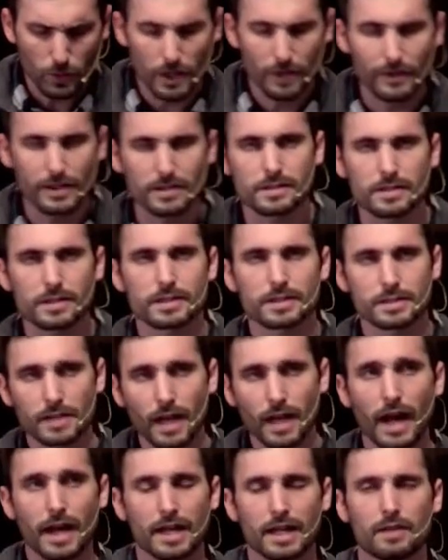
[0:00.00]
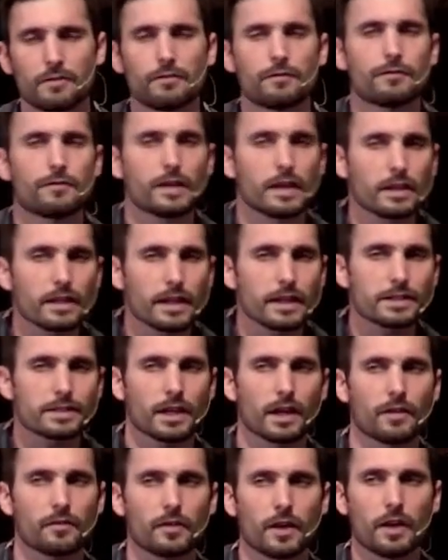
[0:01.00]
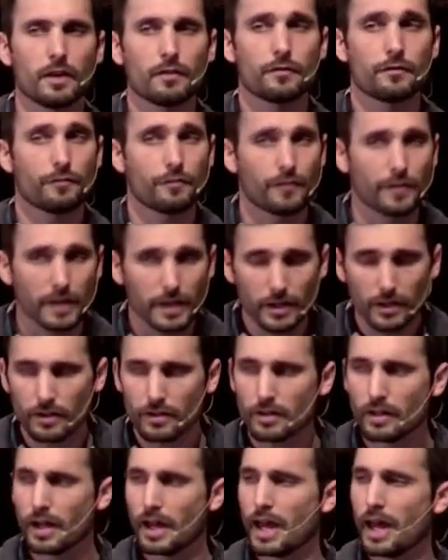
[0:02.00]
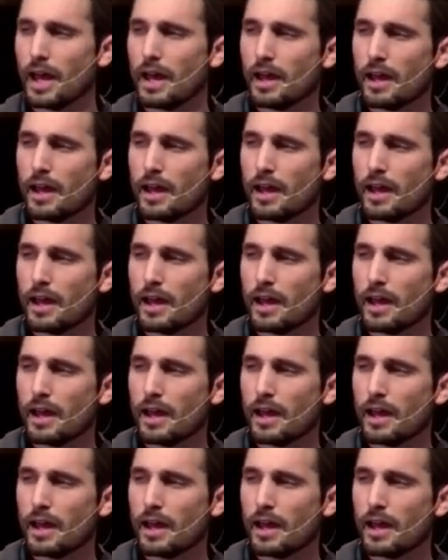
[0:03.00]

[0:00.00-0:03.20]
it would have incited feelings of fear,